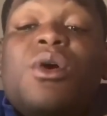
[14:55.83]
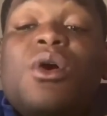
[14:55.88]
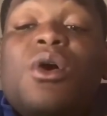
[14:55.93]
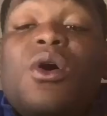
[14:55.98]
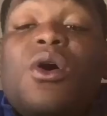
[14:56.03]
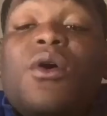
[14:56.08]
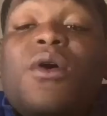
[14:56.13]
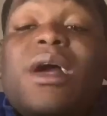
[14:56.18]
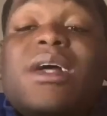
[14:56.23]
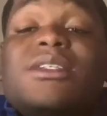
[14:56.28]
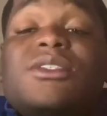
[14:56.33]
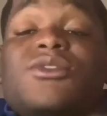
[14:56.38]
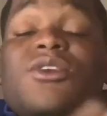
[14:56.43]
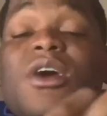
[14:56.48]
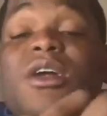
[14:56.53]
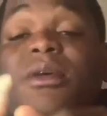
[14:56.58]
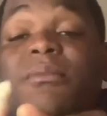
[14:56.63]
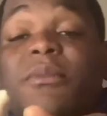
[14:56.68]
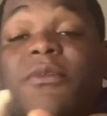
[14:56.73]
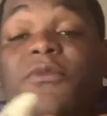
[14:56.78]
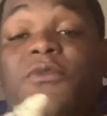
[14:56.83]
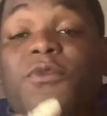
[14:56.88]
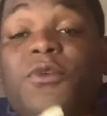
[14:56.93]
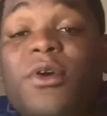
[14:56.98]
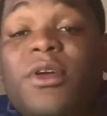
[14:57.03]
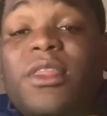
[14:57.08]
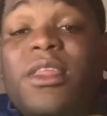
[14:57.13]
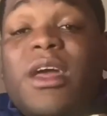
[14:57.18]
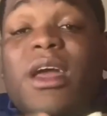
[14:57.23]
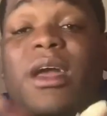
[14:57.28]
or I started
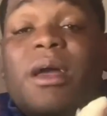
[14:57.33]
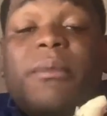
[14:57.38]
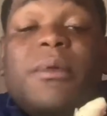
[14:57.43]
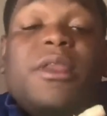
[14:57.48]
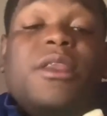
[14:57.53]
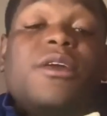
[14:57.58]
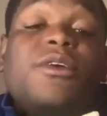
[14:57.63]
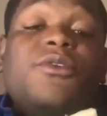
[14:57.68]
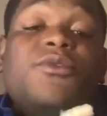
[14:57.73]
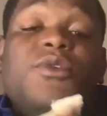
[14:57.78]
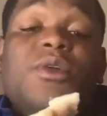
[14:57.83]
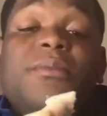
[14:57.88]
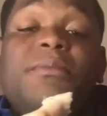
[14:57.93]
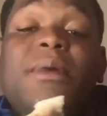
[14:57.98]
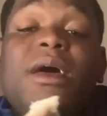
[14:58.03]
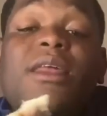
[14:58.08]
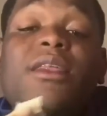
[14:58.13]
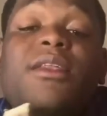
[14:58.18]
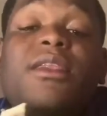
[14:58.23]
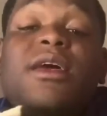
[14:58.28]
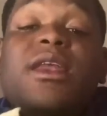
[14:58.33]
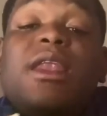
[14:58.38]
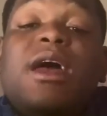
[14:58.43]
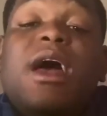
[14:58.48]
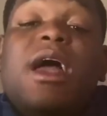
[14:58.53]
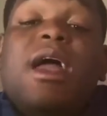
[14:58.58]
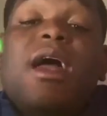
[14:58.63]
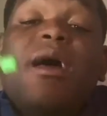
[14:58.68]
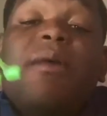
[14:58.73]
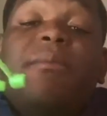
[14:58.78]
before them and they're doing better than
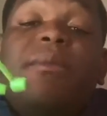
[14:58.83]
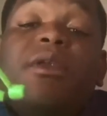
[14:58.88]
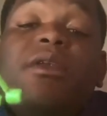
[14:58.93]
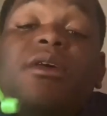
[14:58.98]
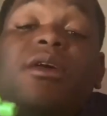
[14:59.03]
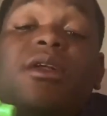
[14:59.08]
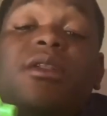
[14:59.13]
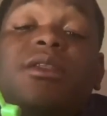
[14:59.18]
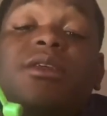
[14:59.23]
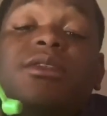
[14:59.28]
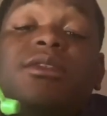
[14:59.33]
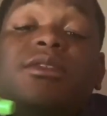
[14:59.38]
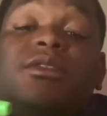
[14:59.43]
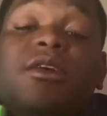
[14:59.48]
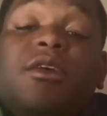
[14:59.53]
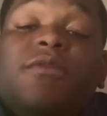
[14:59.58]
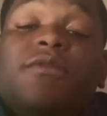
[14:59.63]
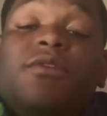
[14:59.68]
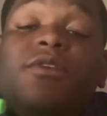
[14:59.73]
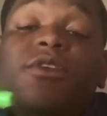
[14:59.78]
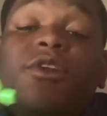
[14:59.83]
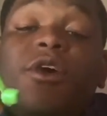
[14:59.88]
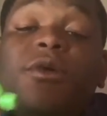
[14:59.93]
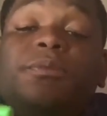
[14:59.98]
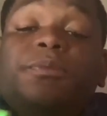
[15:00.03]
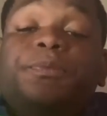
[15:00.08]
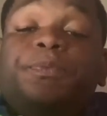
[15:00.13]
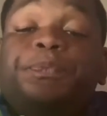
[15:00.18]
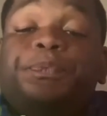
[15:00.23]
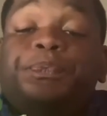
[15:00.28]
I am and all this stuff. You
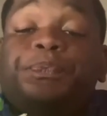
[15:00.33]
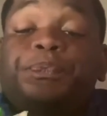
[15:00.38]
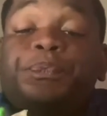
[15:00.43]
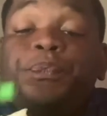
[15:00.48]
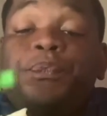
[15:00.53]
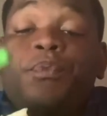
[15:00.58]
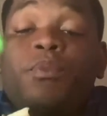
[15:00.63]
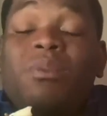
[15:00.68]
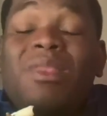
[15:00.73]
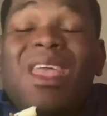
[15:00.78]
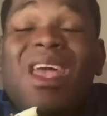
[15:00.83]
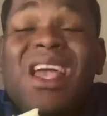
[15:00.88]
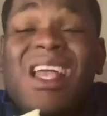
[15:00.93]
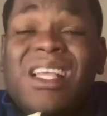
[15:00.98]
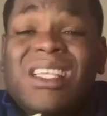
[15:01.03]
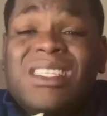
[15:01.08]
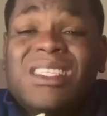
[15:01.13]
know, it's